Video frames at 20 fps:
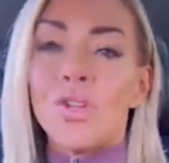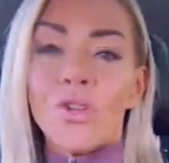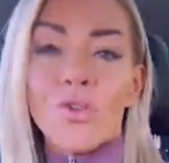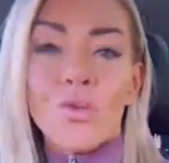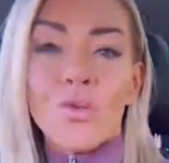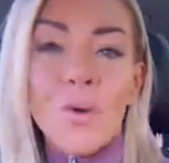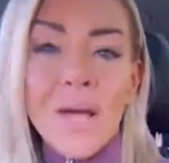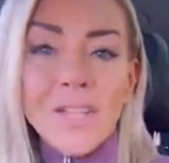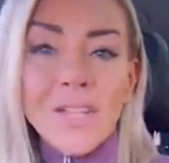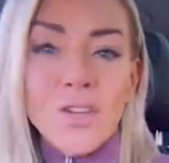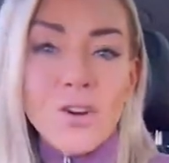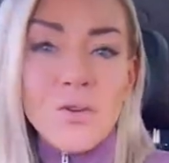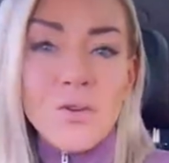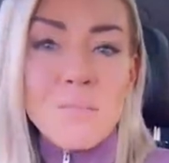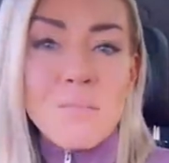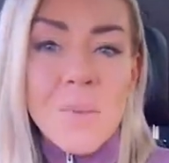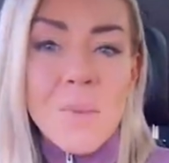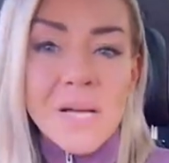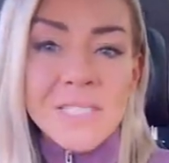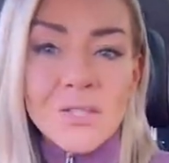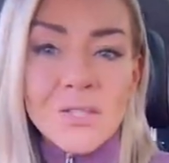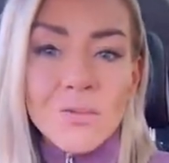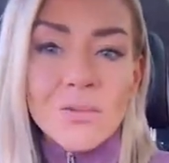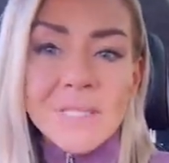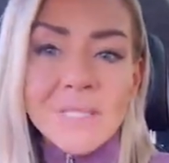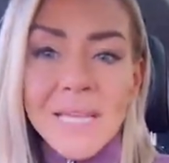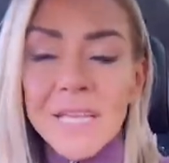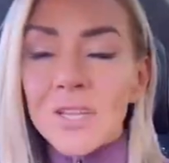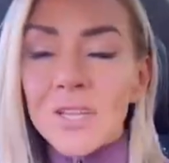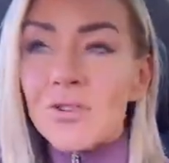You your
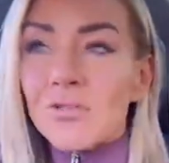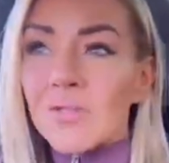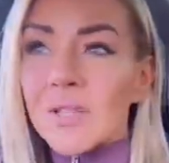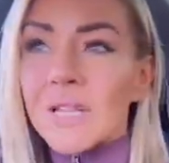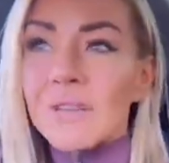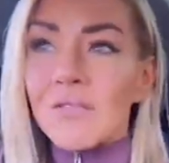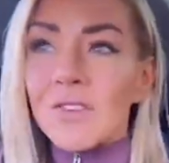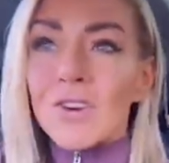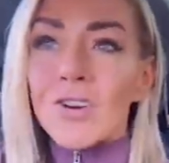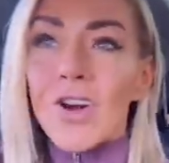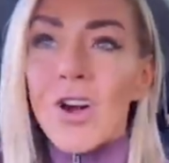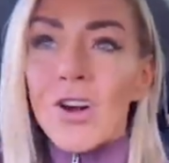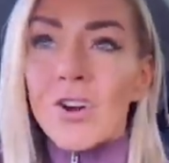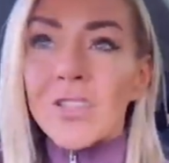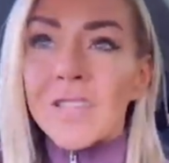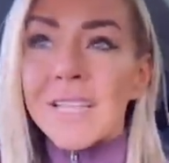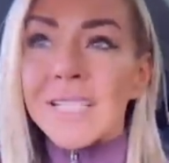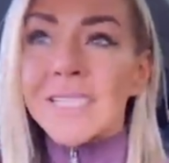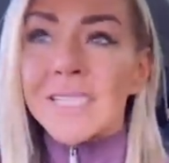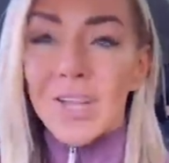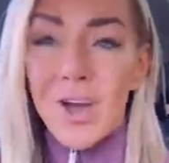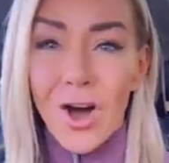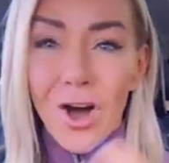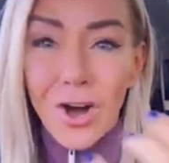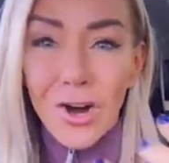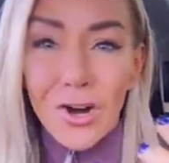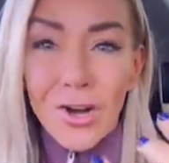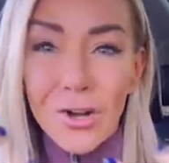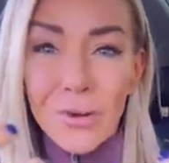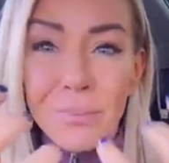muscles and your liver are these
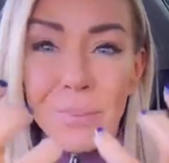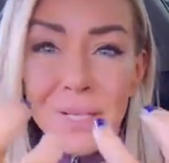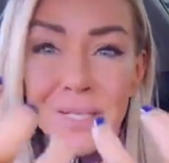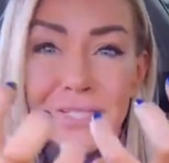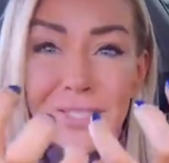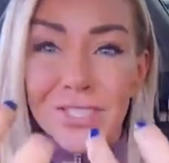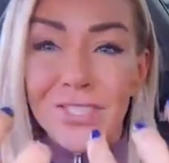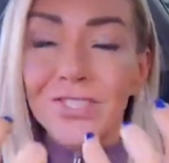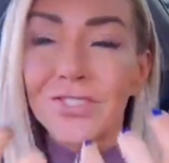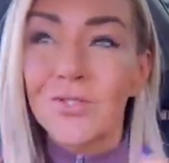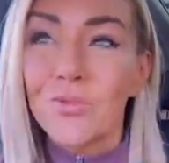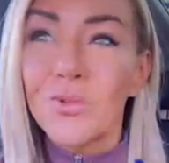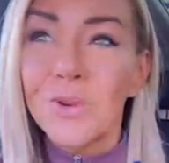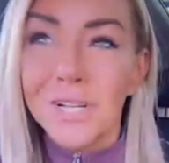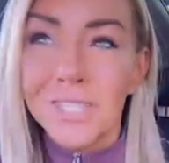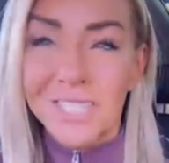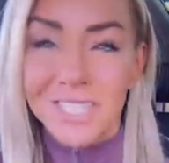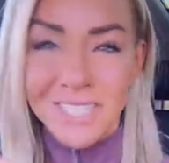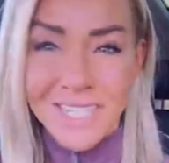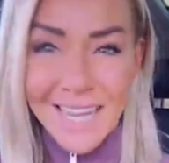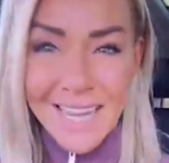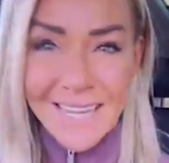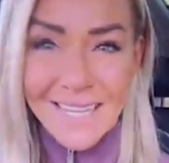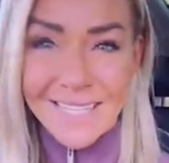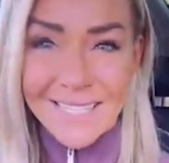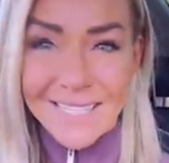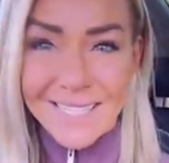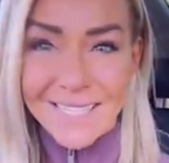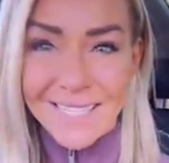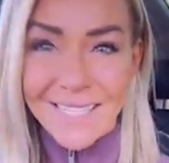carb storage
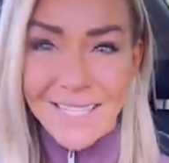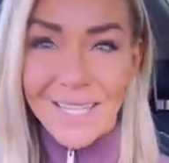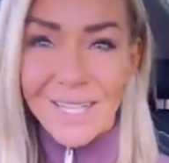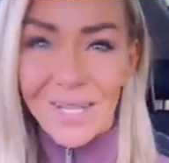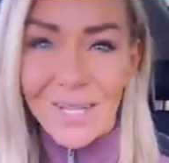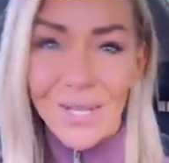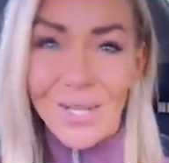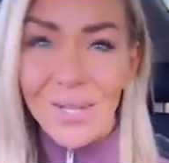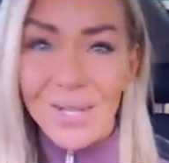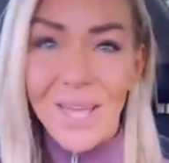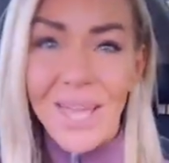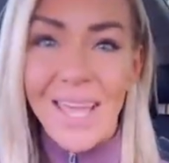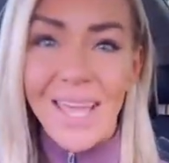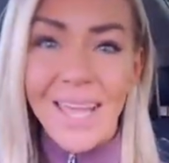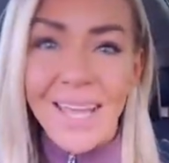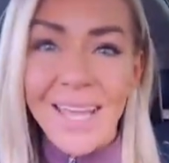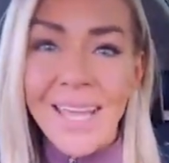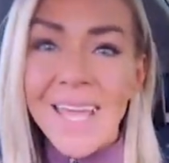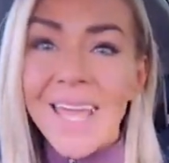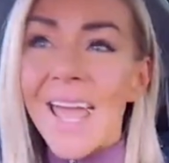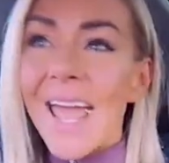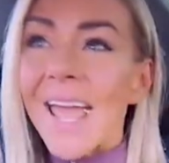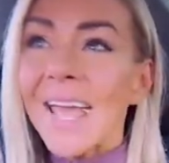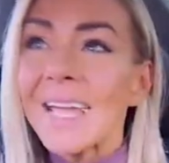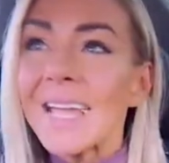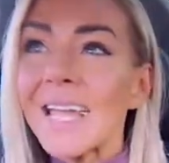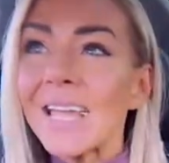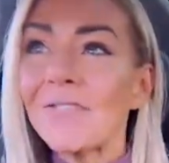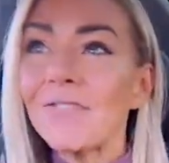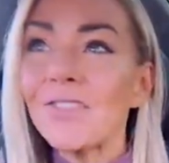tanks. Okay?
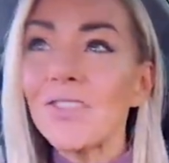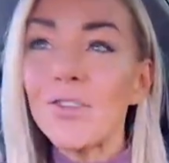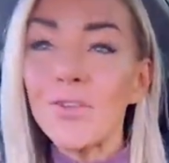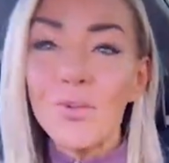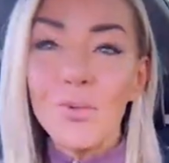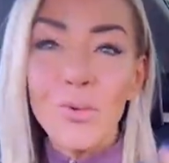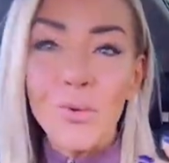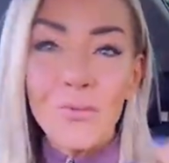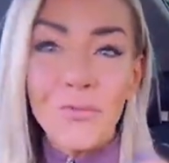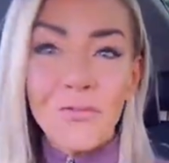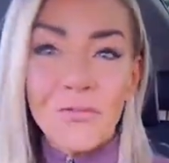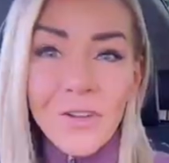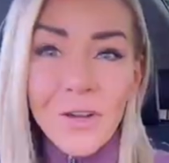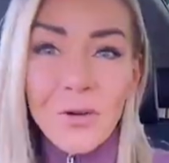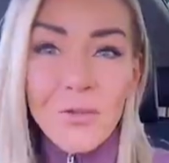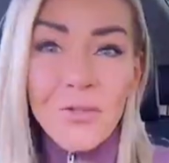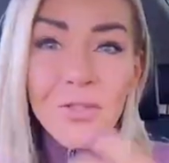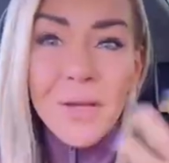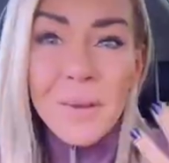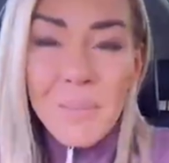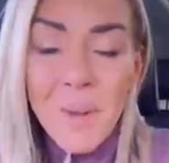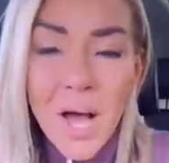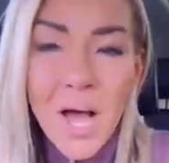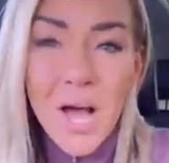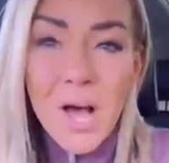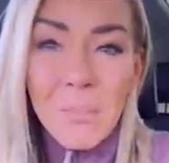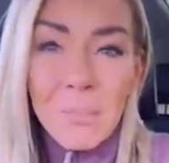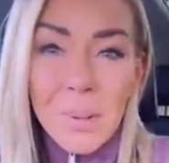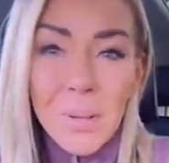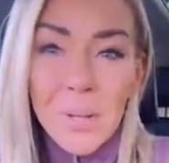And if you fill them
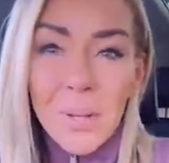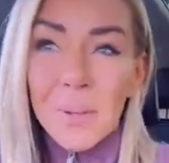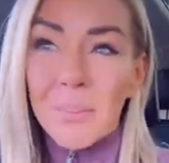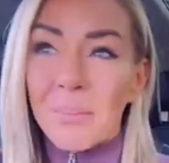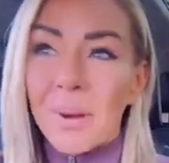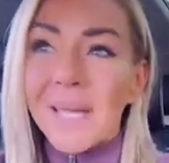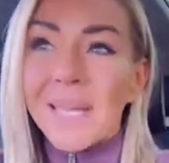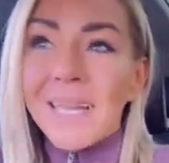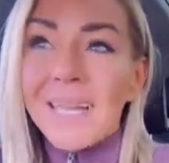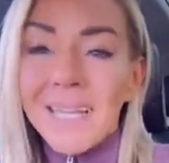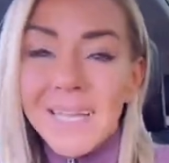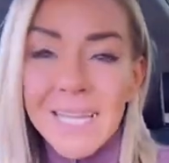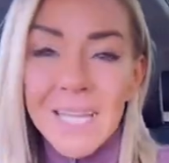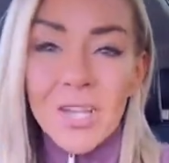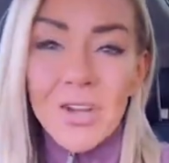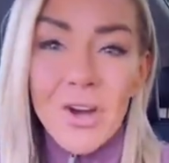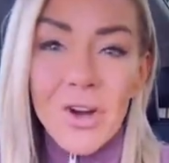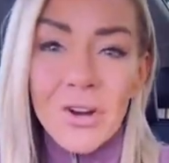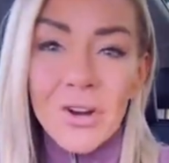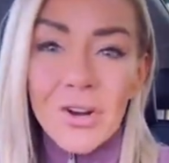up by eating